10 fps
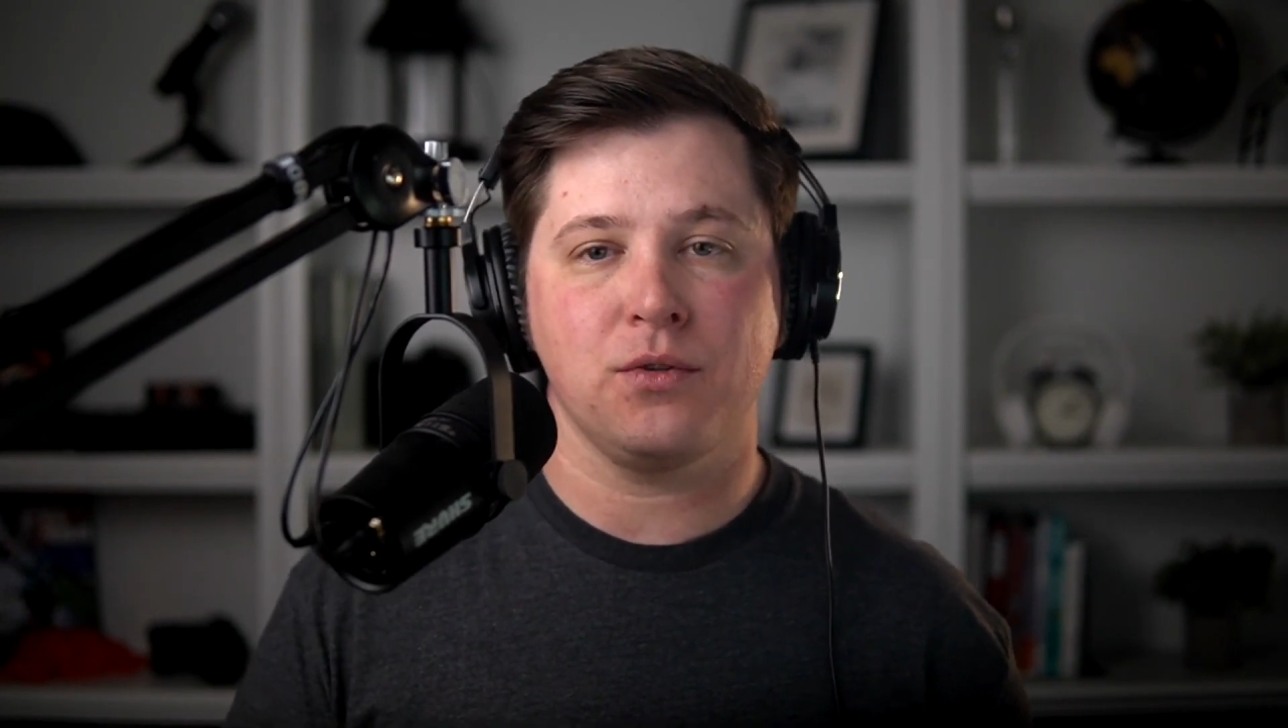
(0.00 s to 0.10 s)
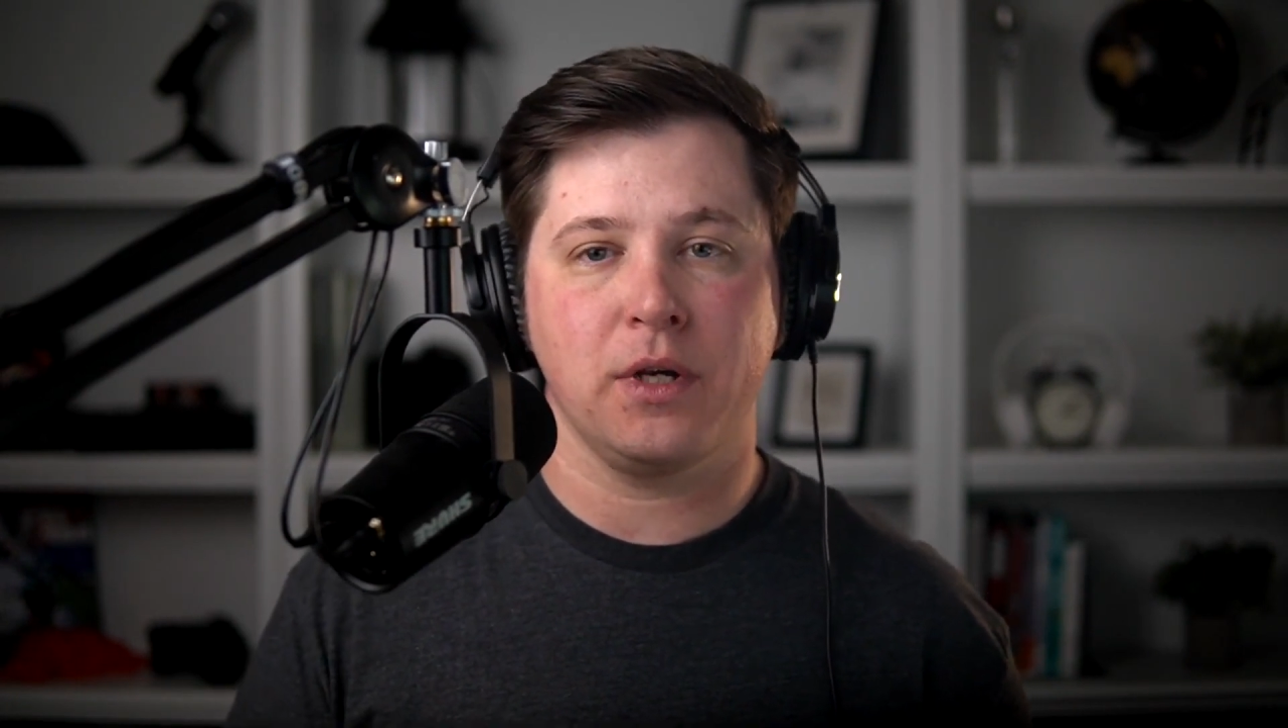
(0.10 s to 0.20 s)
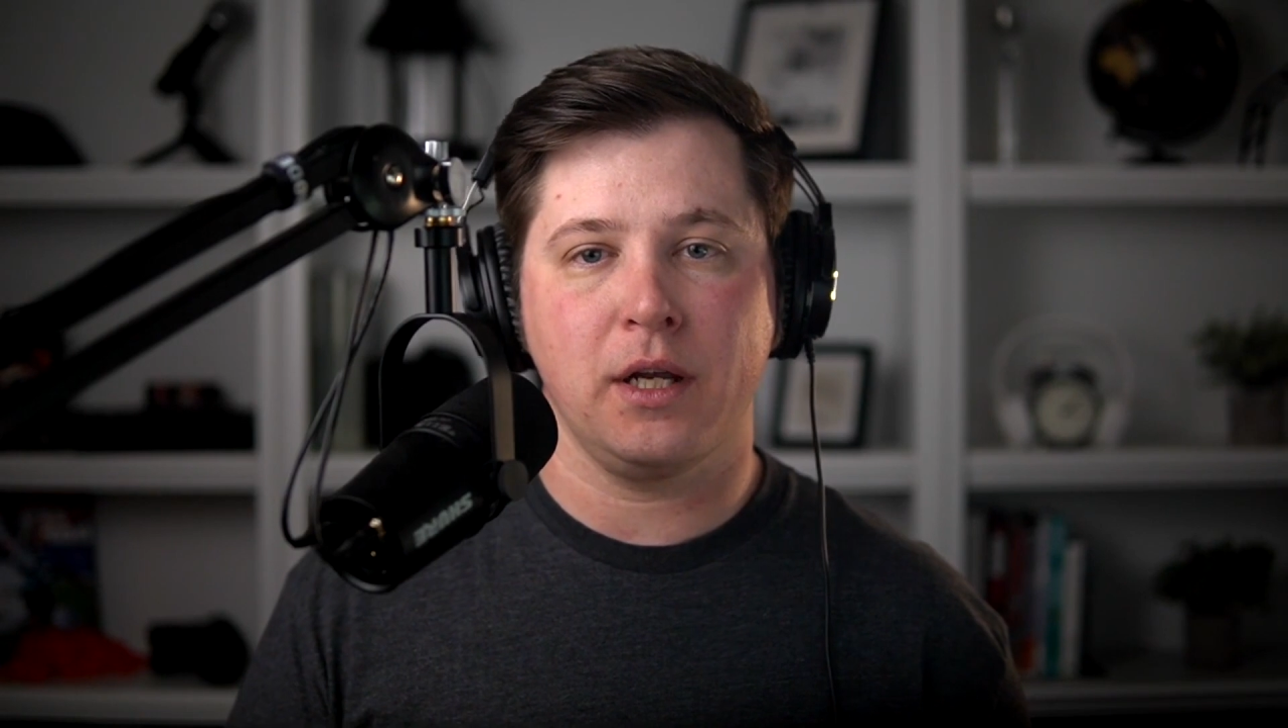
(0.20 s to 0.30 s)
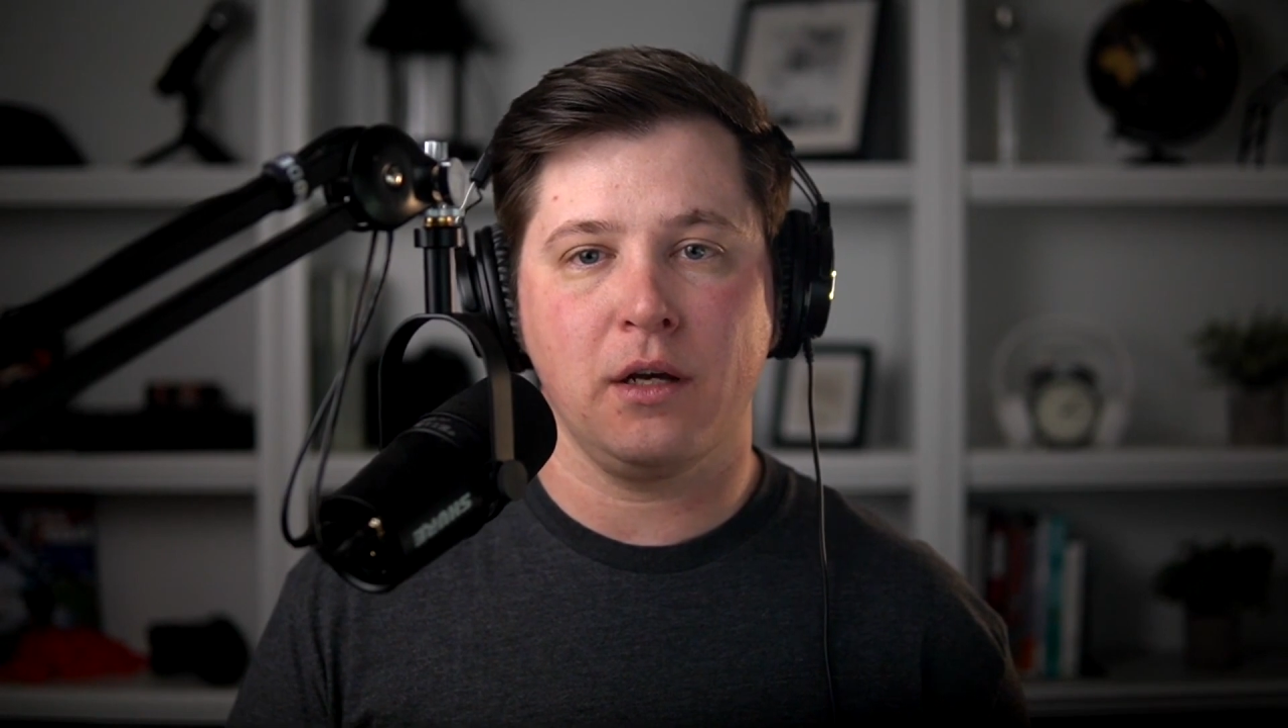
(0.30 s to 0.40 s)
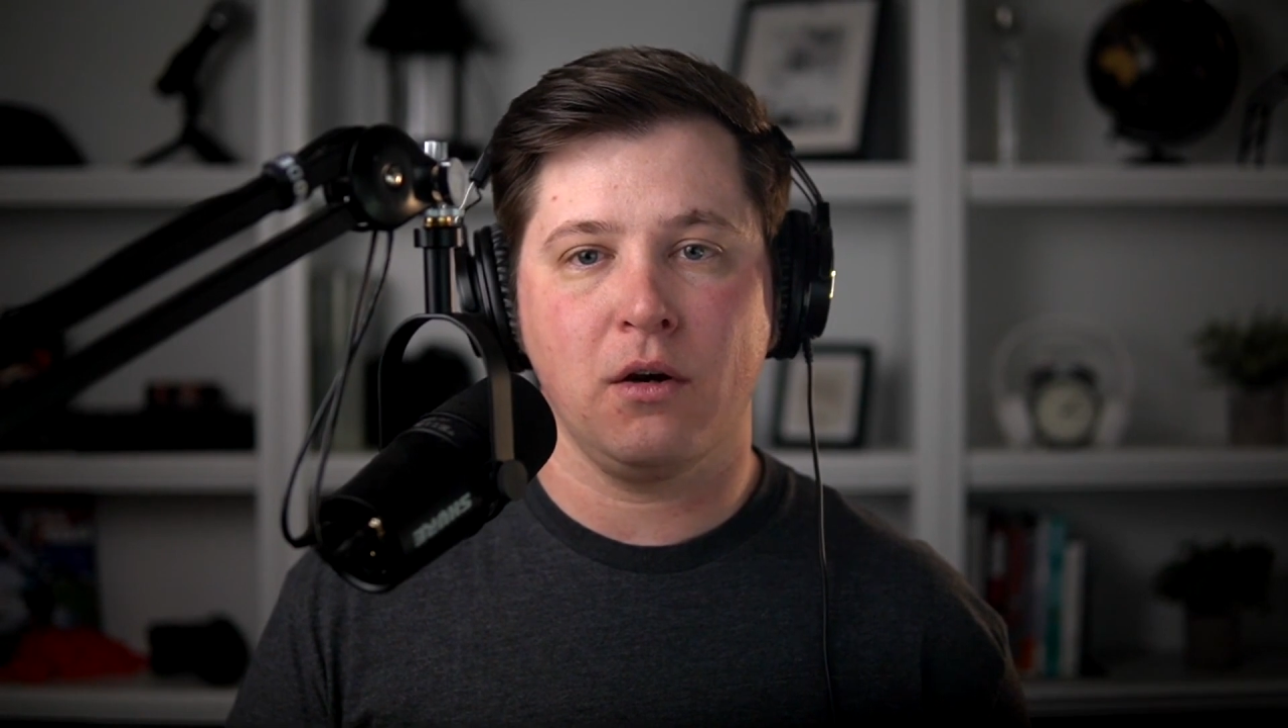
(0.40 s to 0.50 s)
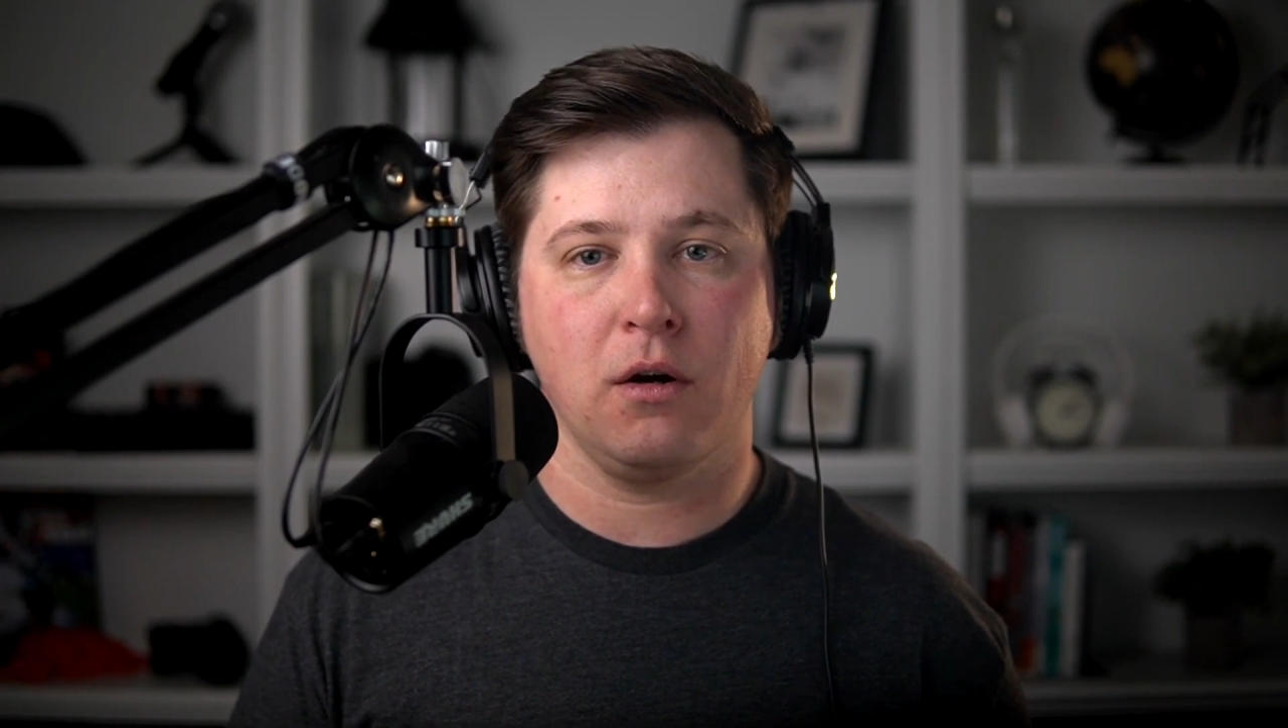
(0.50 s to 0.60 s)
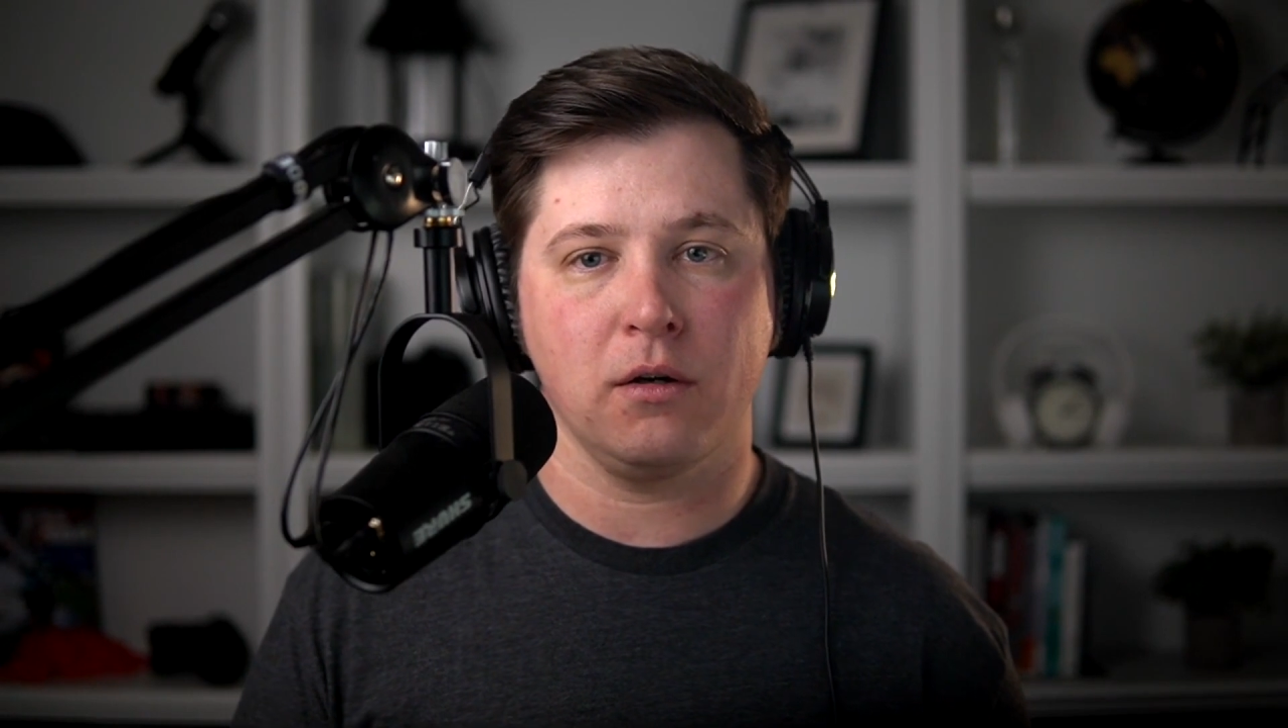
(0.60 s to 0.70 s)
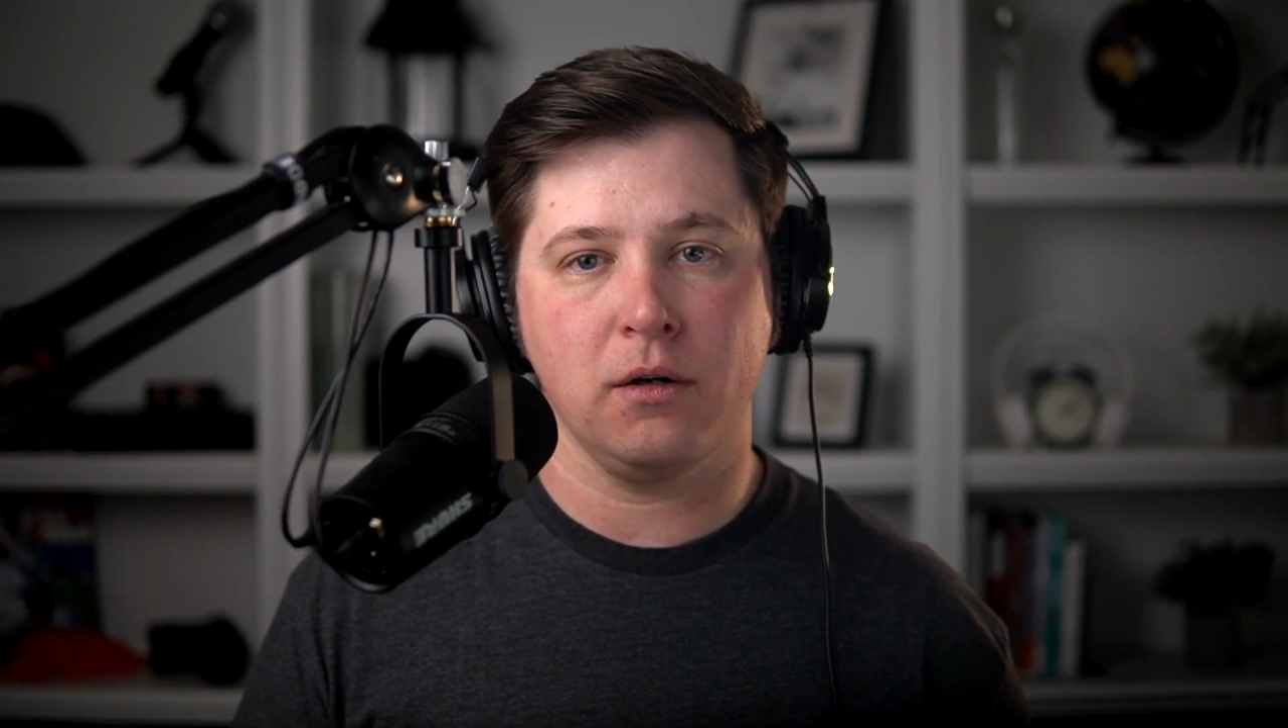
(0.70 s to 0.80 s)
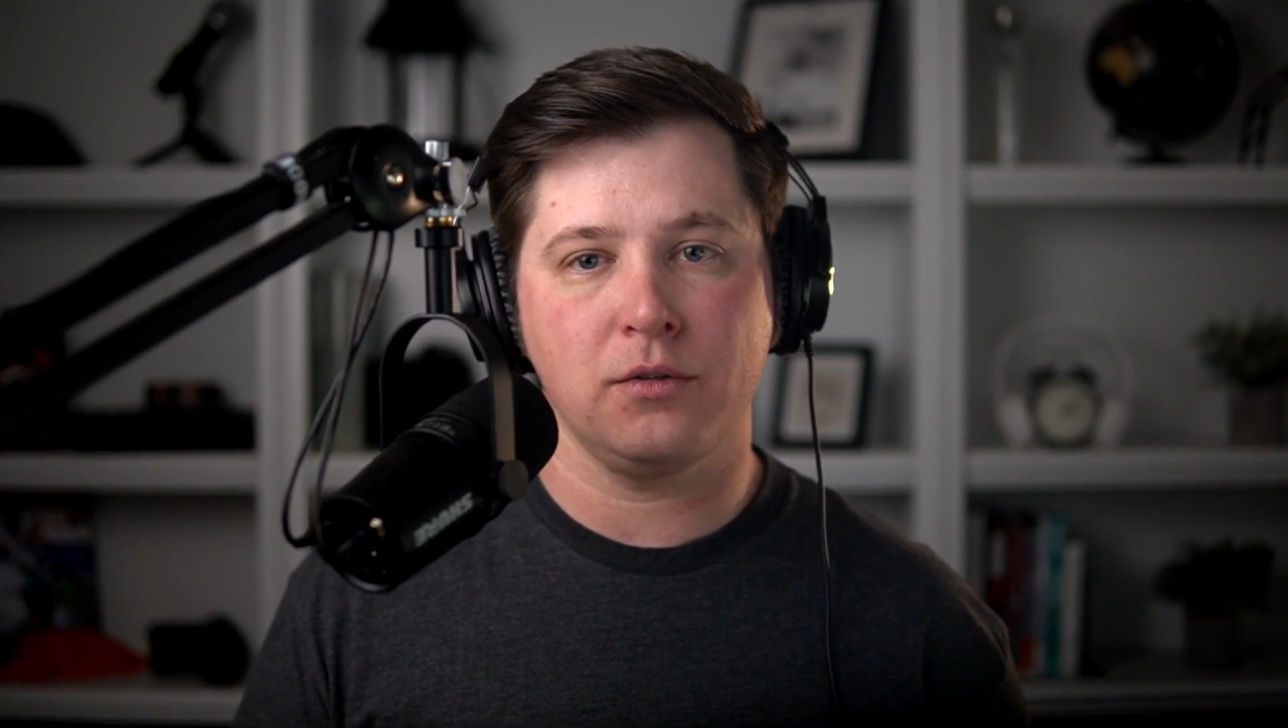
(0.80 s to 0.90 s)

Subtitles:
are getting harder